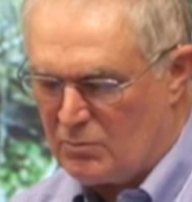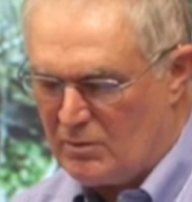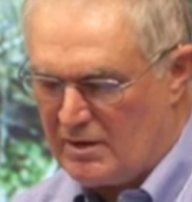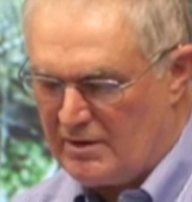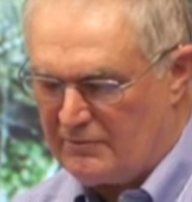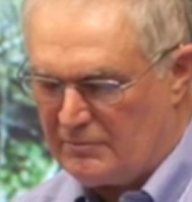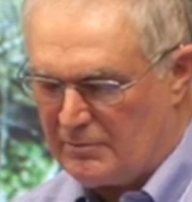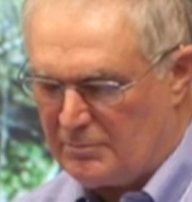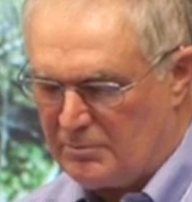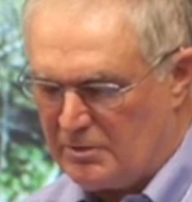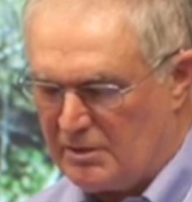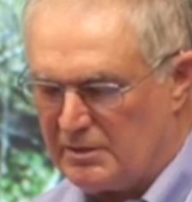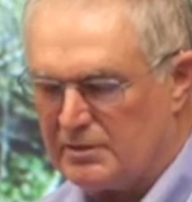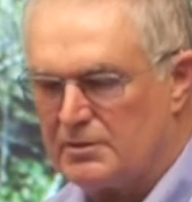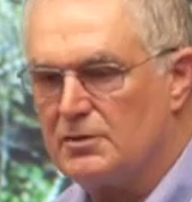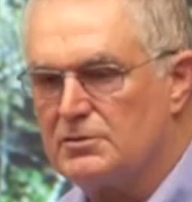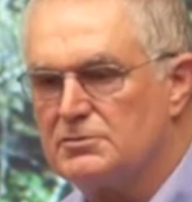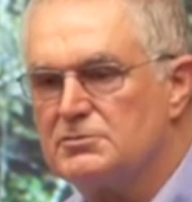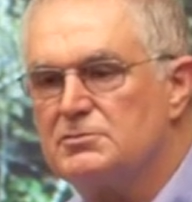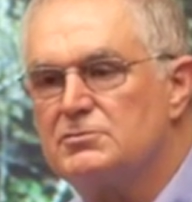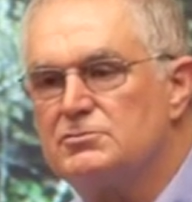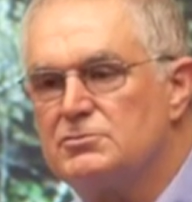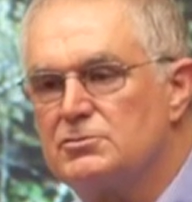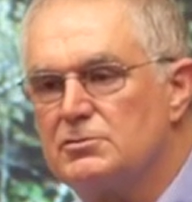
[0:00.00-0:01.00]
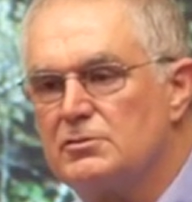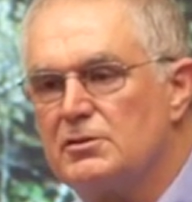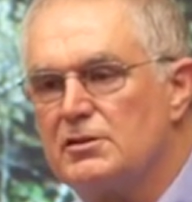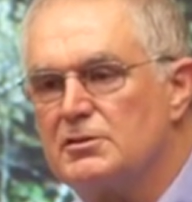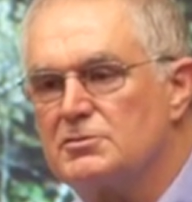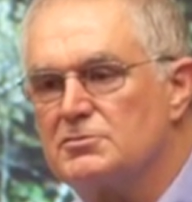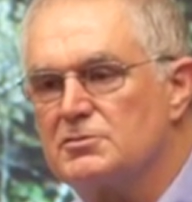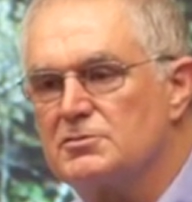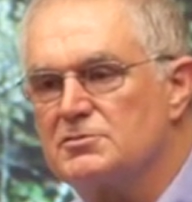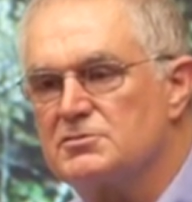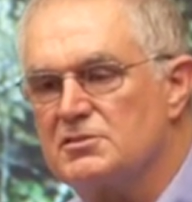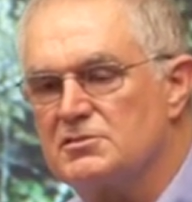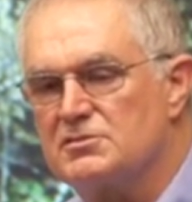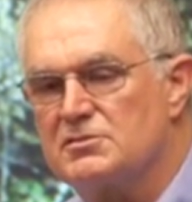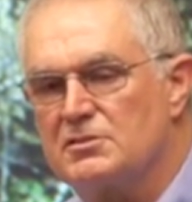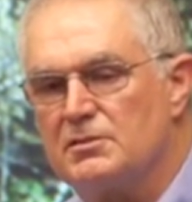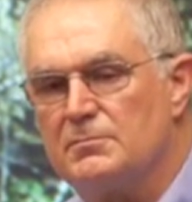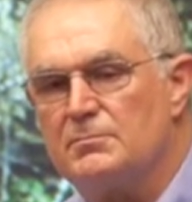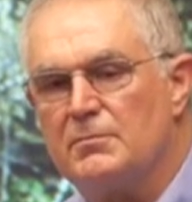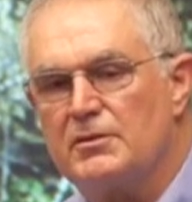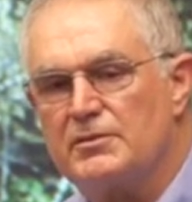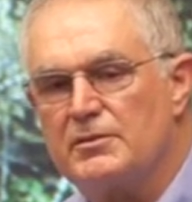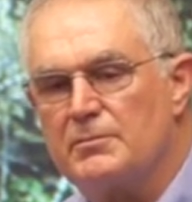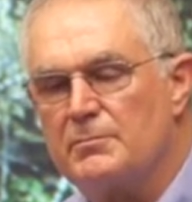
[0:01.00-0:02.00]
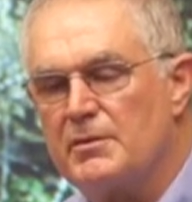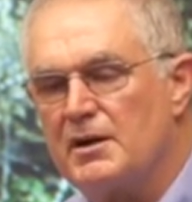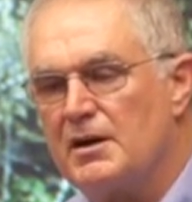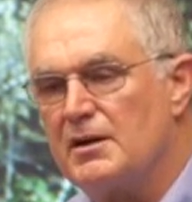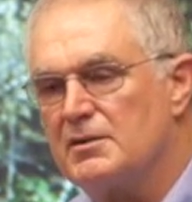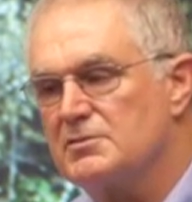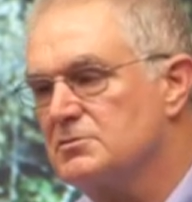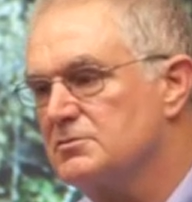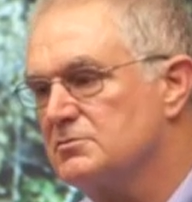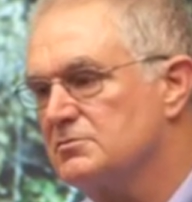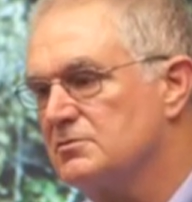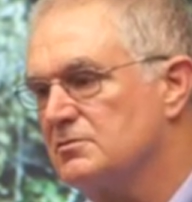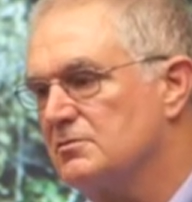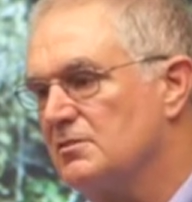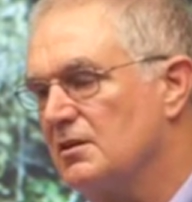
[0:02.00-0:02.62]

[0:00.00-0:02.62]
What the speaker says: we have a pretty good judicial system, but the bears'